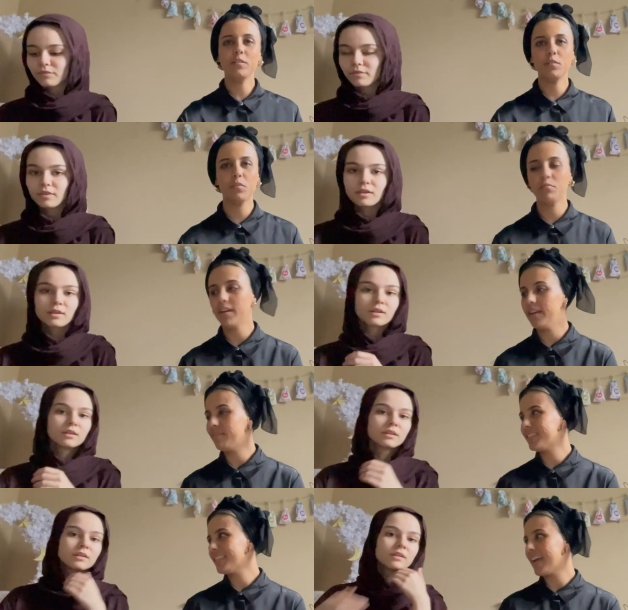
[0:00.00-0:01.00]
Speaker 1: do three.
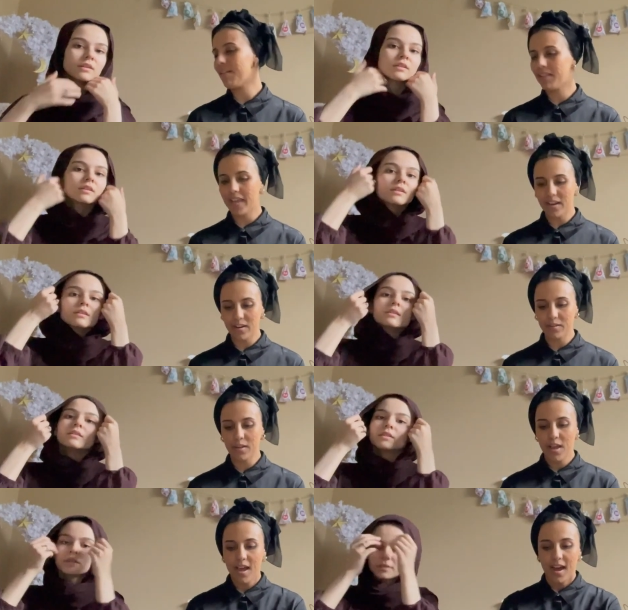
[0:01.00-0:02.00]
We'll see how we get
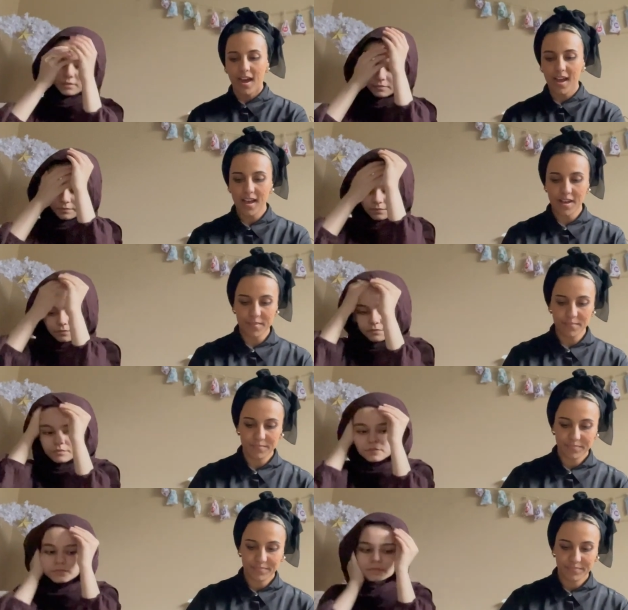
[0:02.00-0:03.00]
on. Um,
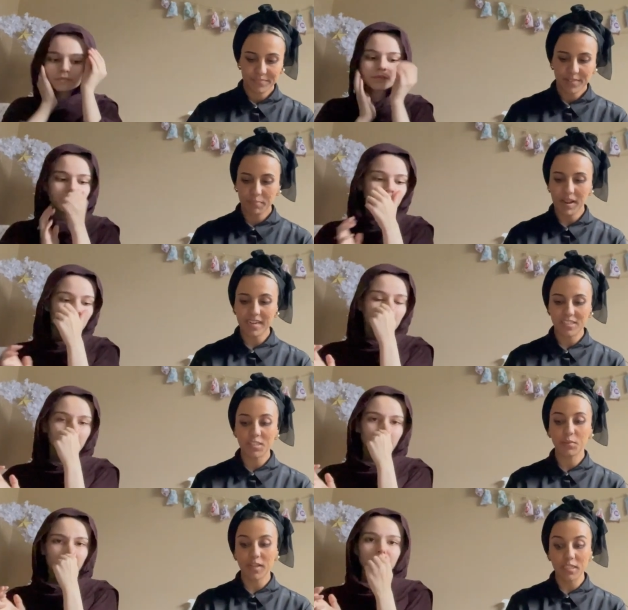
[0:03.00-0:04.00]
the plan is
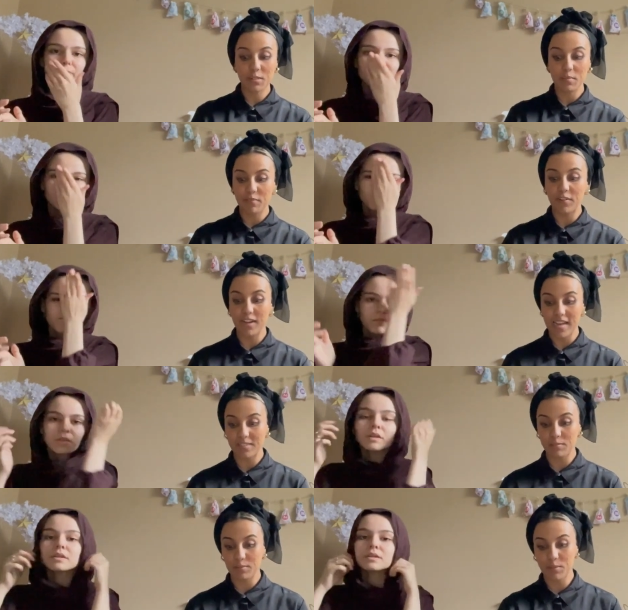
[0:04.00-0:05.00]
to quickly do it before
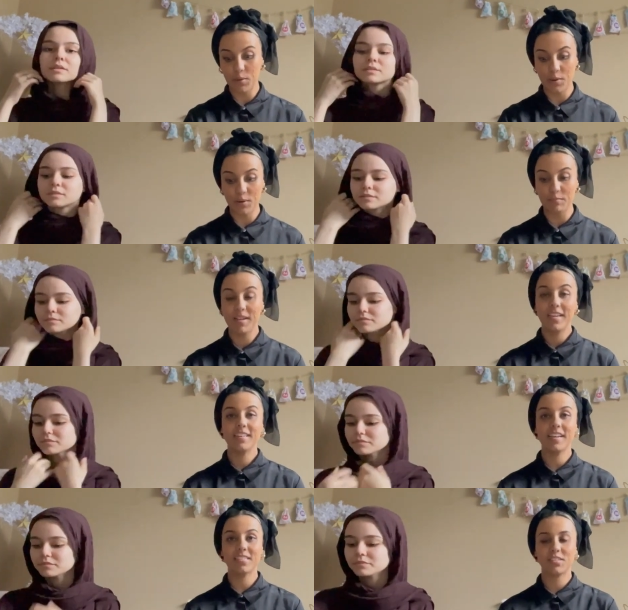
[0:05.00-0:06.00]
Qasim comes home.
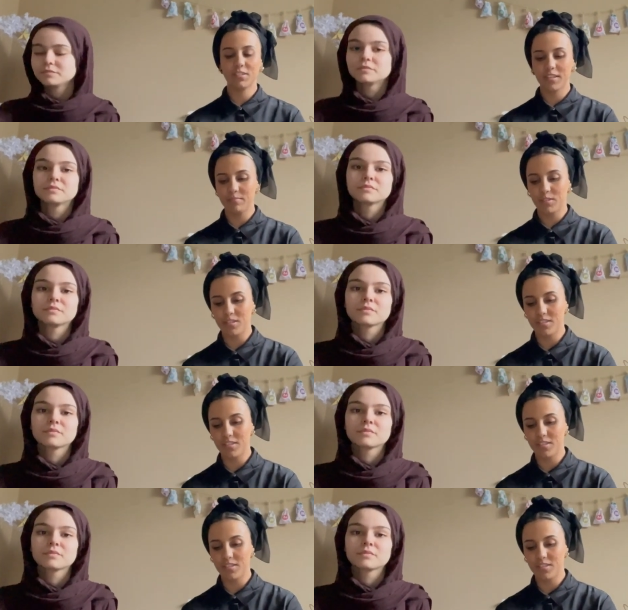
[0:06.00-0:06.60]
Yes, I took him to